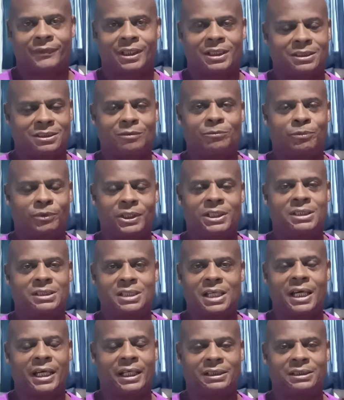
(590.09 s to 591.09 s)
There's some pretty
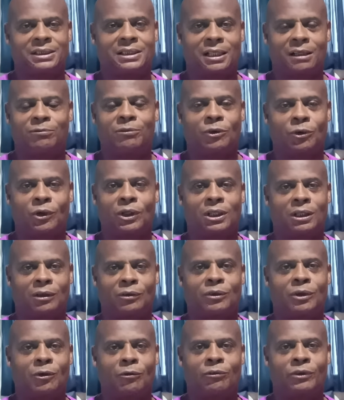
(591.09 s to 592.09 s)
sad stuff going
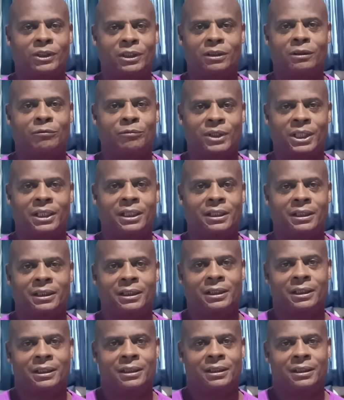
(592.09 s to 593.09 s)
on over here, man.
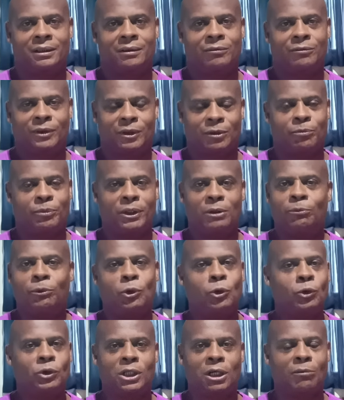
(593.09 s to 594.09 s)
For the
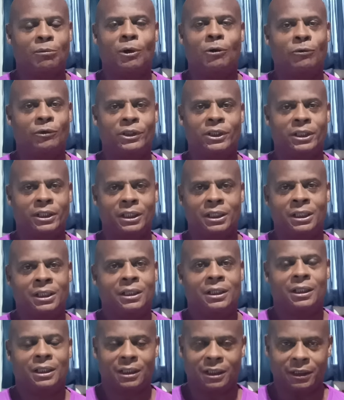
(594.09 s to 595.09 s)
people who come over here
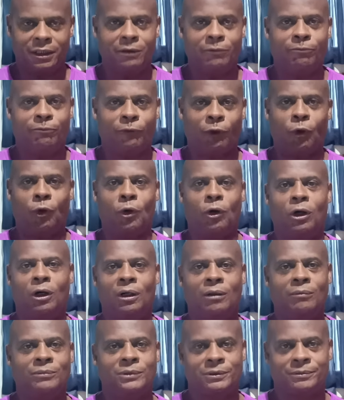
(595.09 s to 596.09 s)

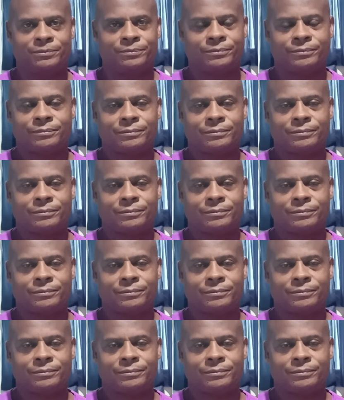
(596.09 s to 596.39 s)
uninformed,